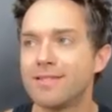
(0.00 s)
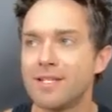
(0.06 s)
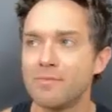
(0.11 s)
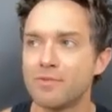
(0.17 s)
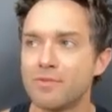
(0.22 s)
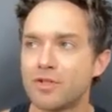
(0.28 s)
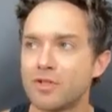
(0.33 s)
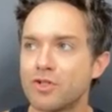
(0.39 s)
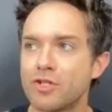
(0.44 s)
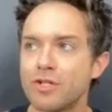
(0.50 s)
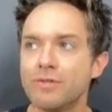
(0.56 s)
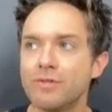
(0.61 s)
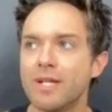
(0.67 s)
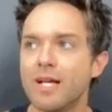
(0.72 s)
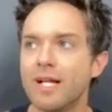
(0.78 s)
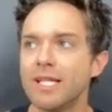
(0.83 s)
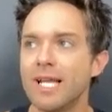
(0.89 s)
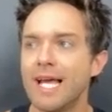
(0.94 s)
seems to shoot
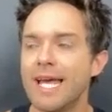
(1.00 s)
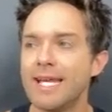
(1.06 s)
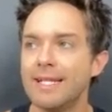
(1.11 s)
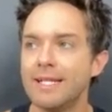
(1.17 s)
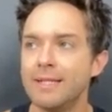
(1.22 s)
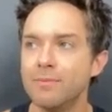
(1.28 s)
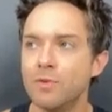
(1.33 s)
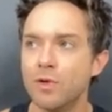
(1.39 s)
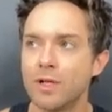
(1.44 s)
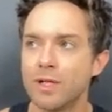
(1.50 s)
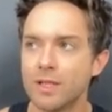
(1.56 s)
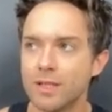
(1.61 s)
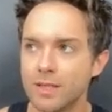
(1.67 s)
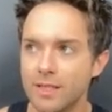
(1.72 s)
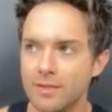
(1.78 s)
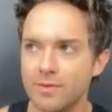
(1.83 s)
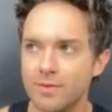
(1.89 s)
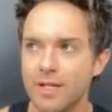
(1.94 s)
in LA
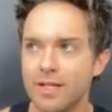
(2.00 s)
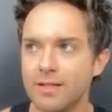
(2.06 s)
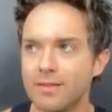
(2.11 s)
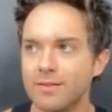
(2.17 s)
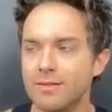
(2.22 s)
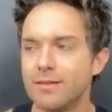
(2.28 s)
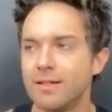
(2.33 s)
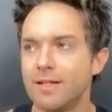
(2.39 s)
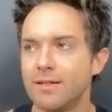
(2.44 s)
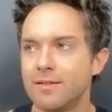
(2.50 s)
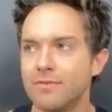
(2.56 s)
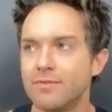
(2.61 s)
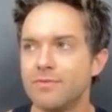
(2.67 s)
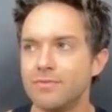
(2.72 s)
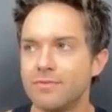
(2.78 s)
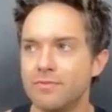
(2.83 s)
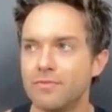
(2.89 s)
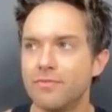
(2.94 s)
anymore, and
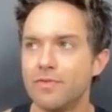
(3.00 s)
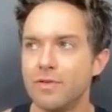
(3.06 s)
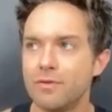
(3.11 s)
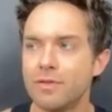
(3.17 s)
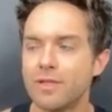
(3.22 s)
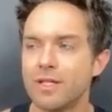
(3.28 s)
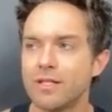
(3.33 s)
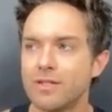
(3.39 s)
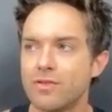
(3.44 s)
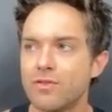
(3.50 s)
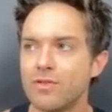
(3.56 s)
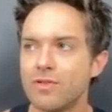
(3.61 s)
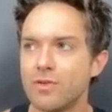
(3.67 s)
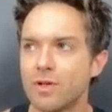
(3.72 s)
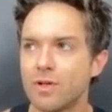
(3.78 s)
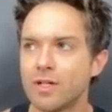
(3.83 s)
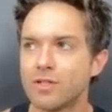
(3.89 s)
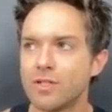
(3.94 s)
few things in New
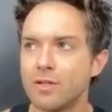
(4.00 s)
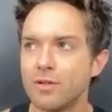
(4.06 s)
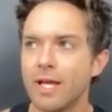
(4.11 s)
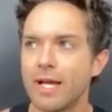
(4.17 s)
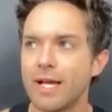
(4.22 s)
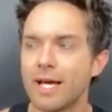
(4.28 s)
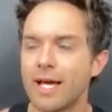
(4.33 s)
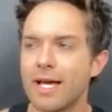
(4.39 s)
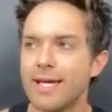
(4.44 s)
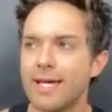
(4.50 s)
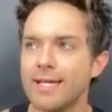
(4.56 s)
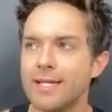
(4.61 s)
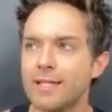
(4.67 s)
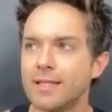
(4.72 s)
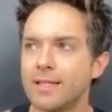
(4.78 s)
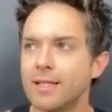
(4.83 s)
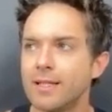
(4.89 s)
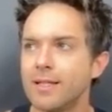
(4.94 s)
York too. Like I